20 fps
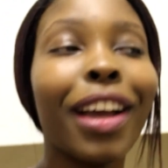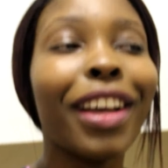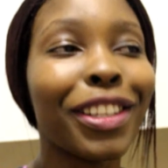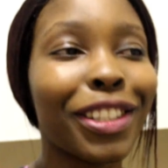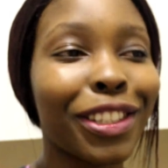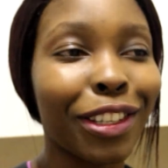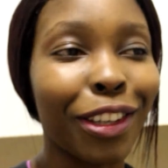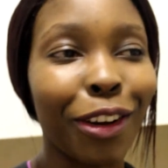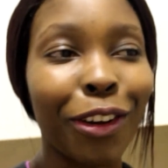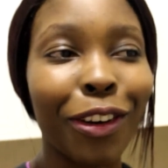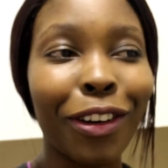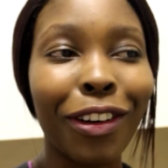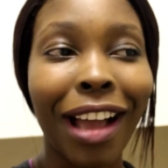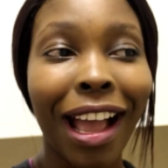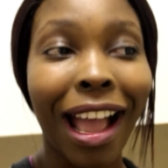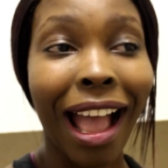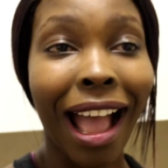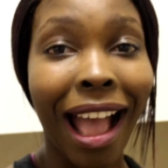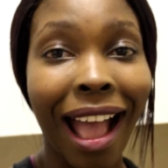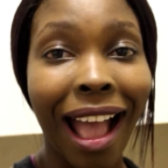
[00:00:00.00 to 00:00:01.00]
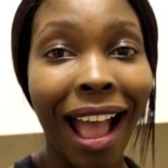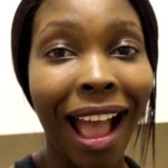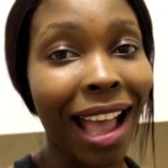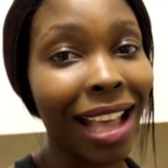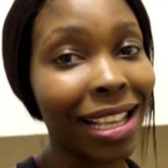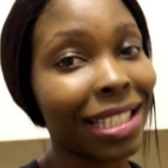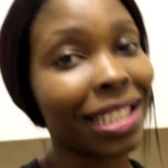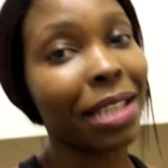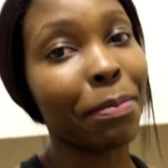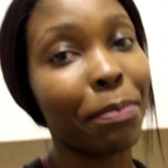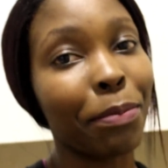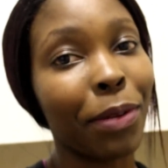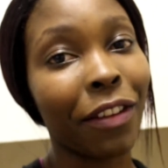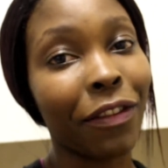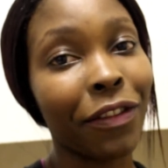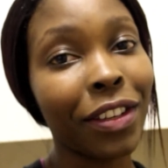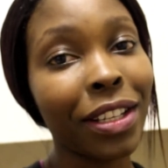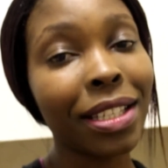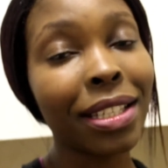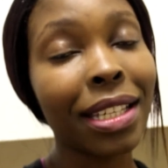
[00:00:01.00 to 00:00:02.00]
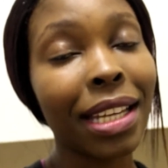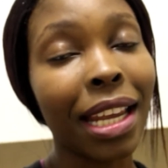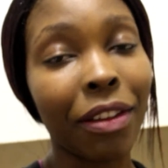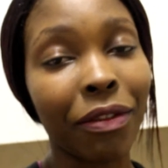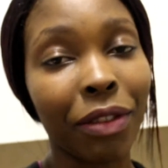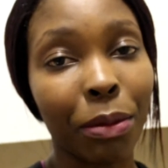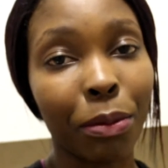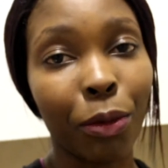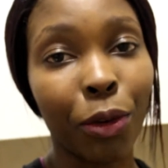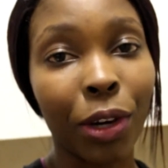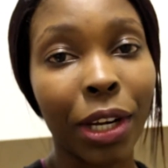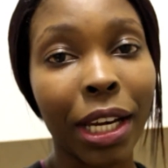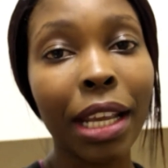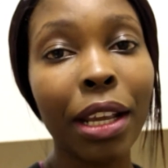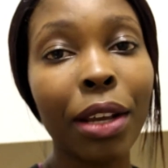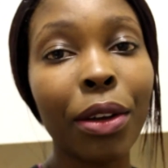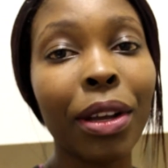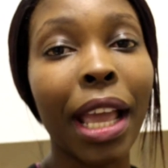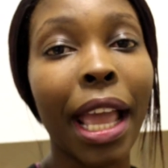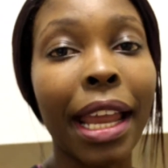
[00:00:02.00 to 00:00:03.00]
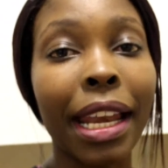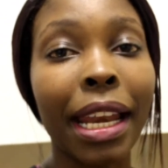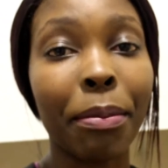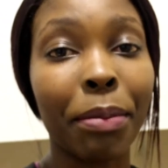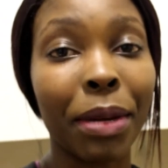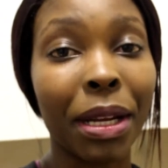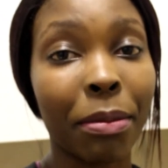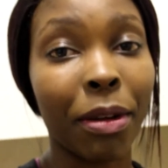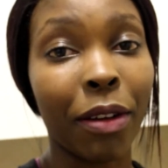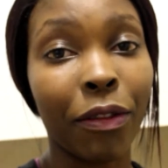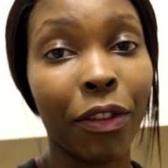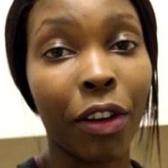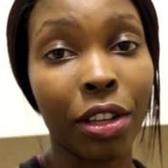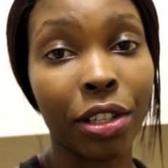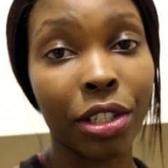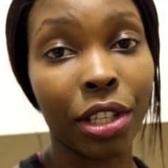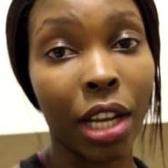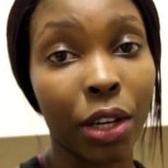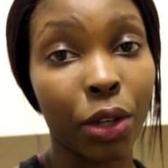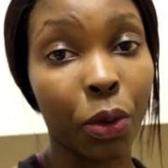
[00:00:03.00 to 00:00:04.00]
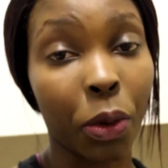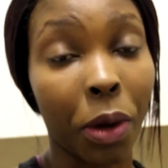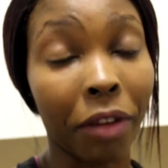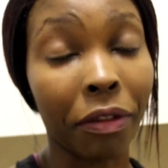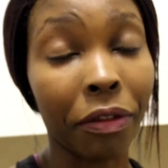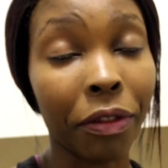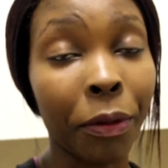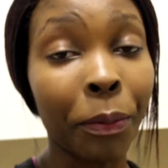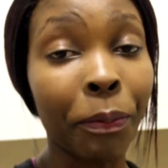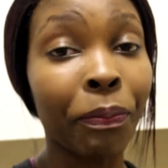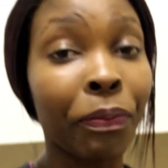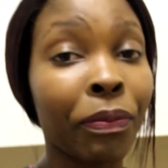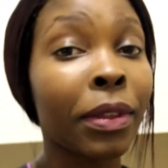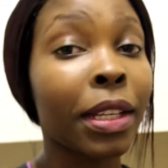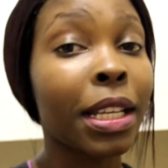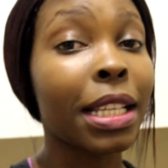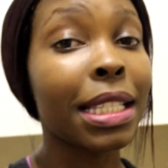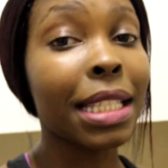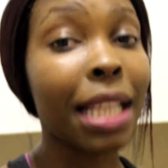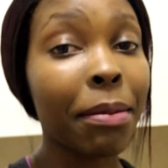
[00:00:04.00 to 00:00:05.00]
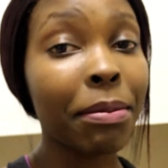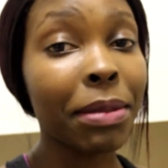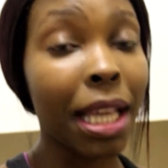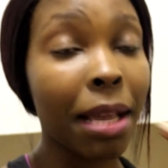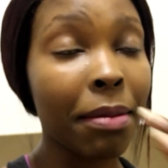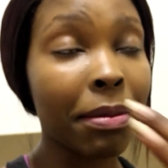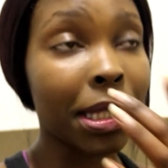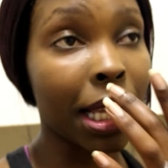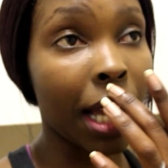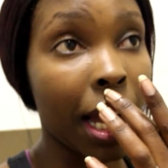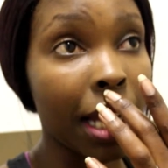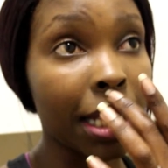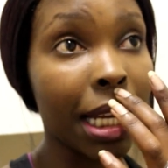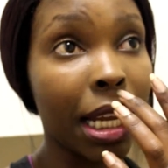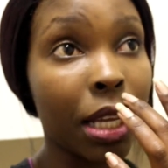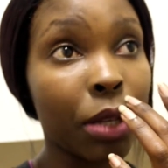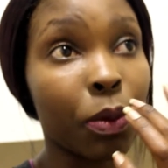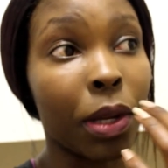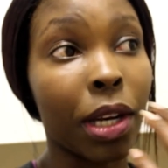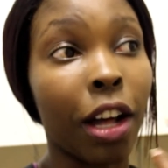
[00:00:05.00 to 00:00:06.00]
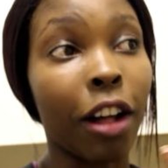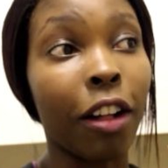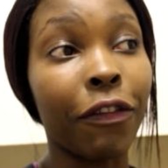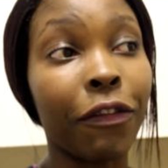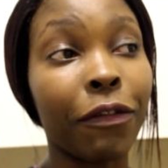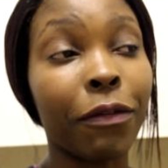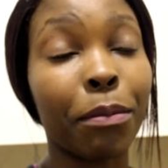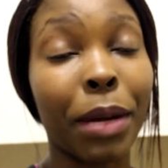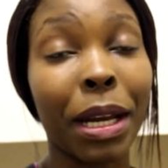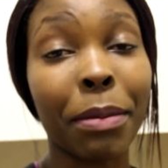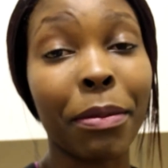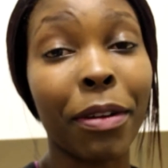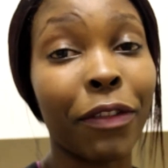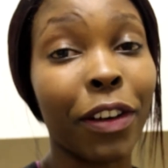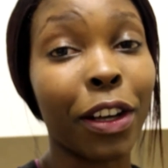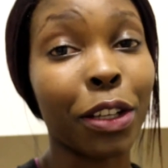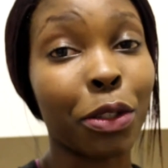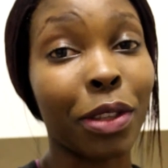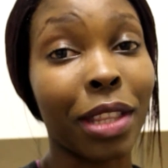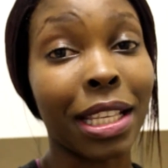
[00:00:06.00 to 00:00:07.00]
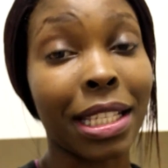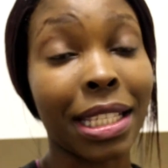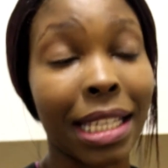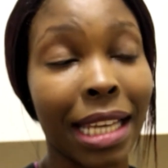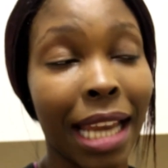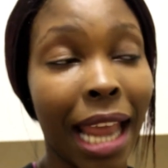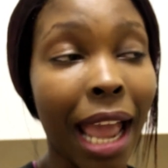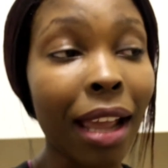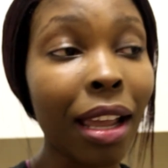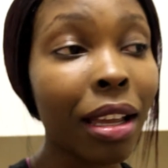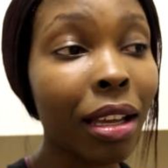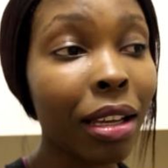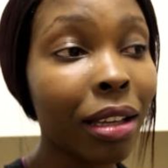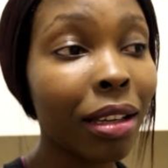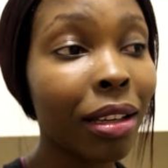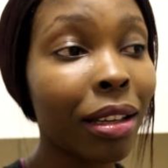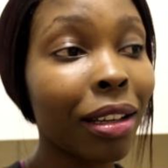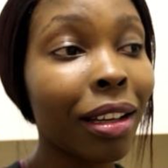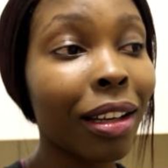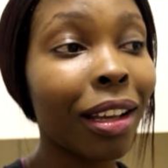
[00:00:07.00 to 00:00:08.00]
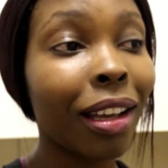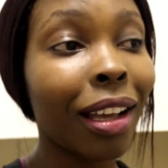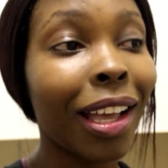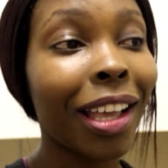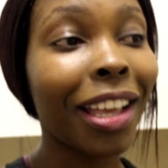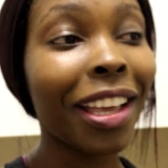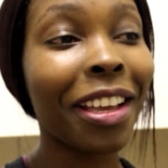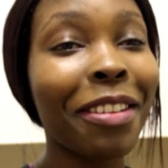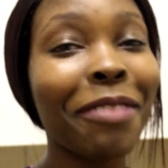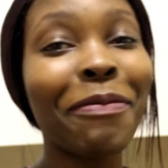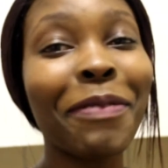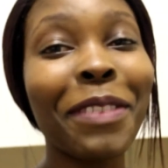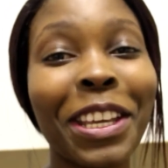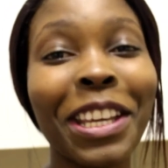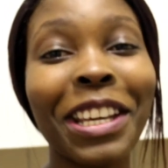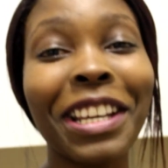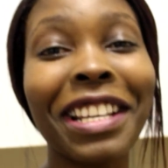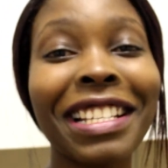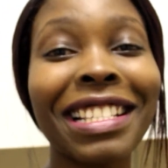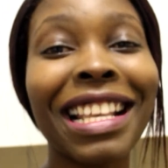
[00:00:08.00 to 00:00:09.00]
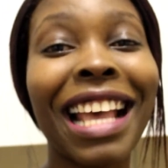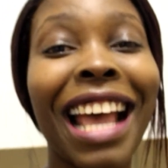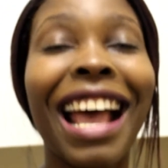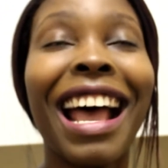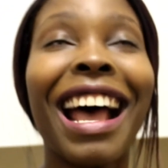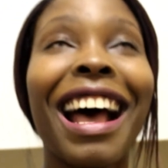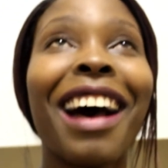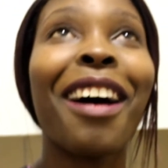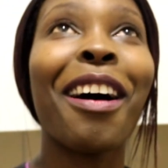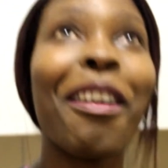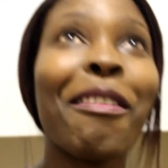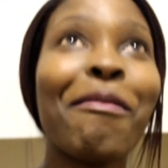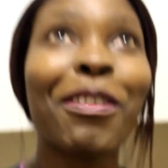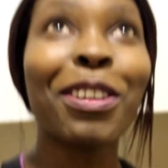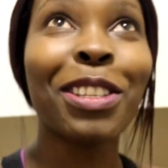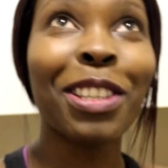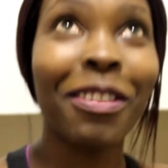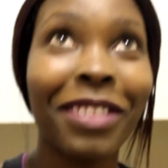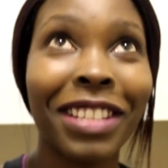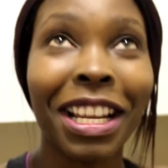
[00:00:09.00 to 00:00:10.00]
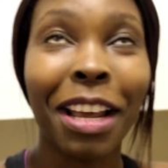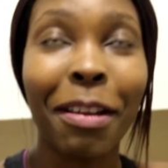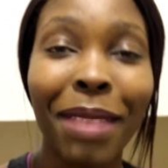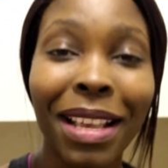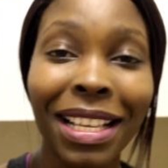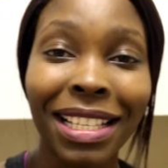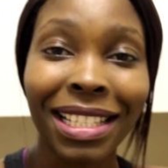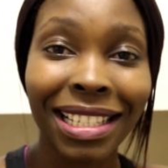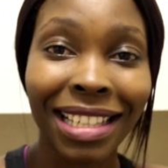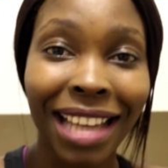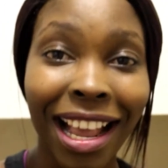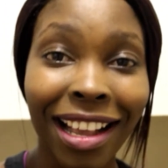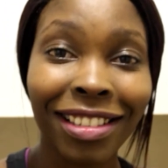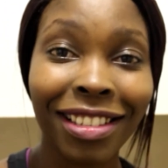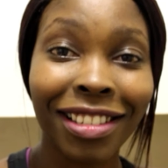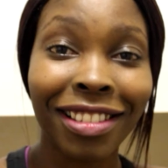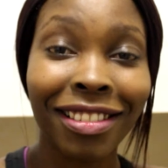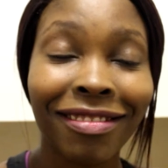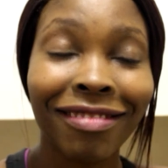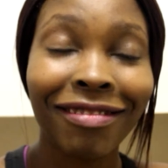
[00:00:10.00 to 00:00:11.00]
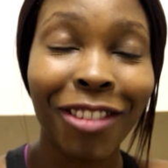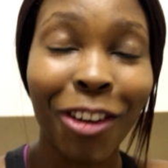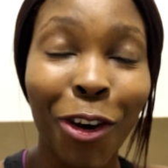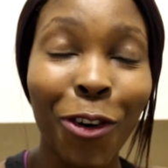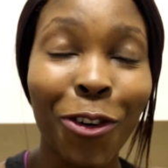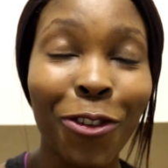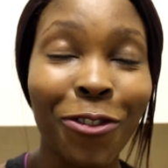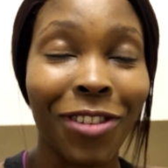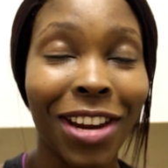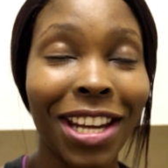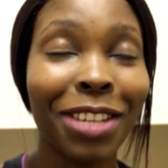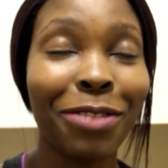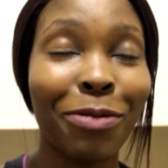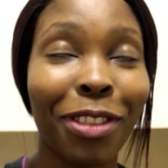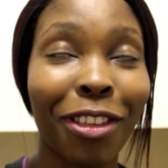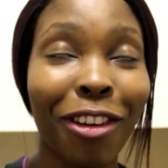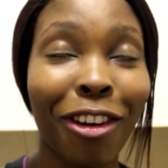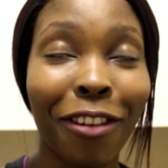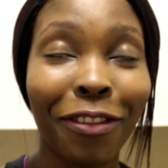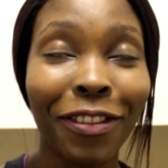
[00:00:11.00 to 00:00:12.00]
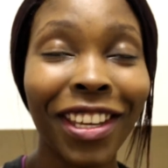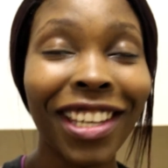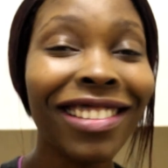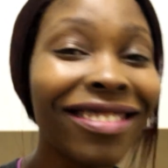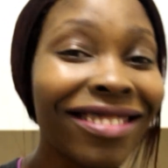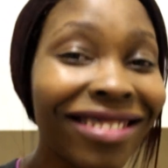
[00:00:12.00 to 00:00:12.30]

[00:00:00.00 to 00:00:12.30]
So I skip breakfast every morning and I break my fast at 12. Sometimes there are days when I'll break my fast with a snack because most of the time my snacks go great with coffee.